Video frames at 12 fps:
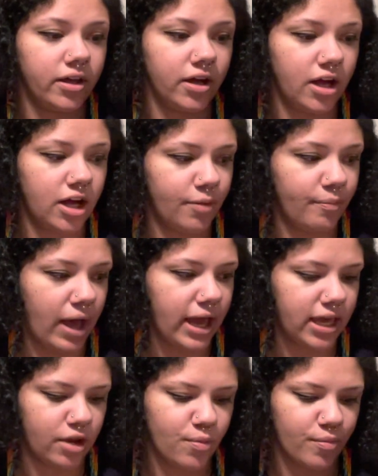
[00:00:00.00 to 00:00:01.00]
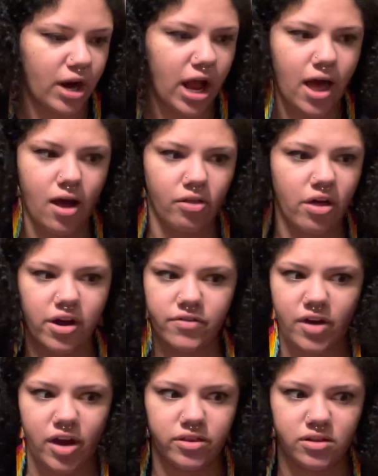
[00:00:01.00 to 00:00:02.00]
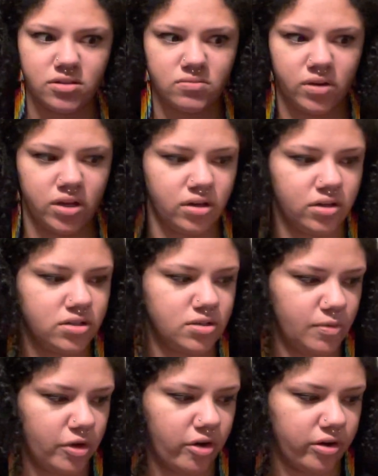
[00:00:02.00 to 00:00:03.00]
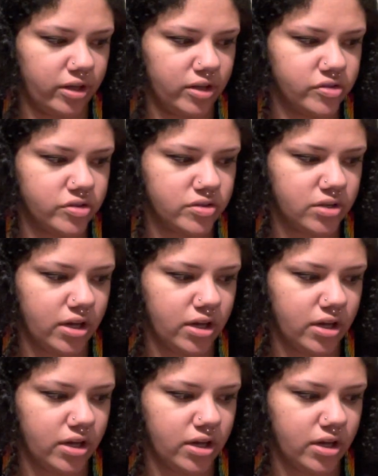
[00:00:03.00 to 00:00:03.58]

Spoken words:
I can't remember how long I've had this one, to be honest.